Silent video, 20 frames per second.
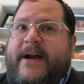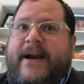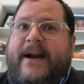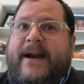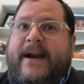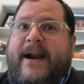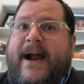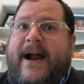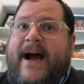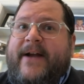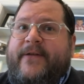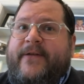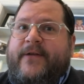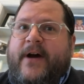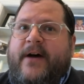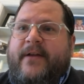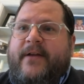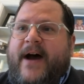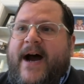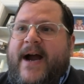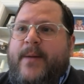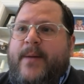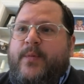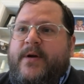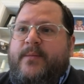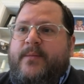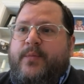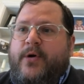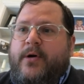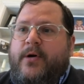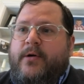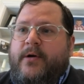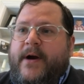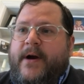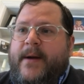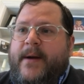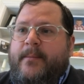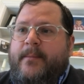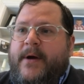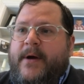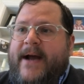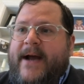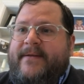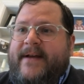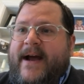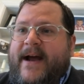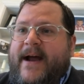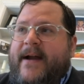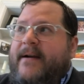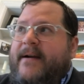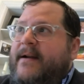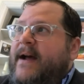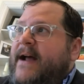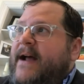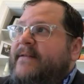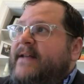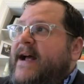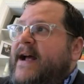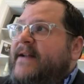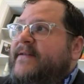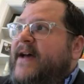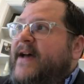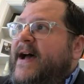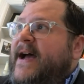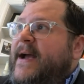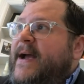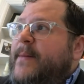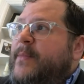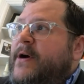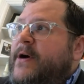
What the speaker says: And I saw the hybrid program at that time.